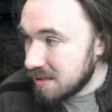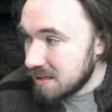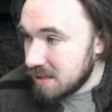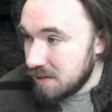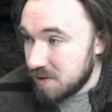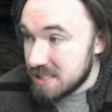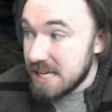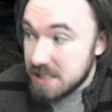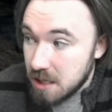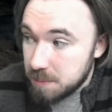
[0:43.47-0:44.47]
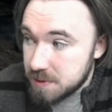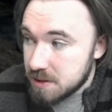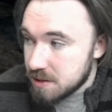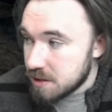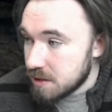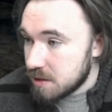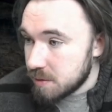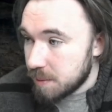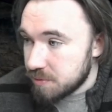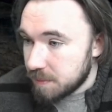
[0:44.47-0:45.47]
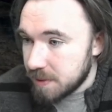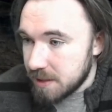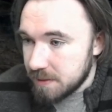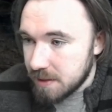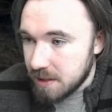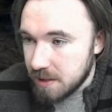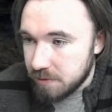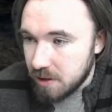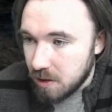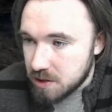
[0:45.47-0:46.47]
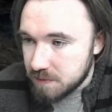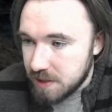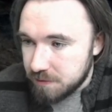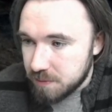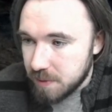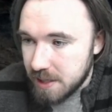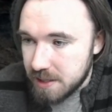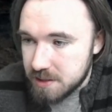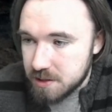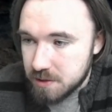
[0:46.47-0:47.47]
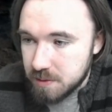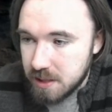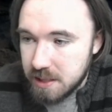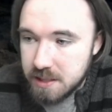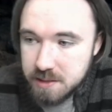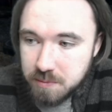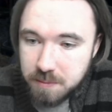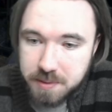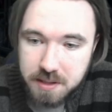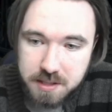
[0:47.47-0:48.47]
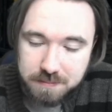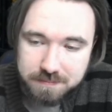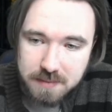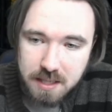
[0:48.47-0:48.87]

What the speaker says: if you're set up to do it properly. There are lots of different ways to clear this in 1 person.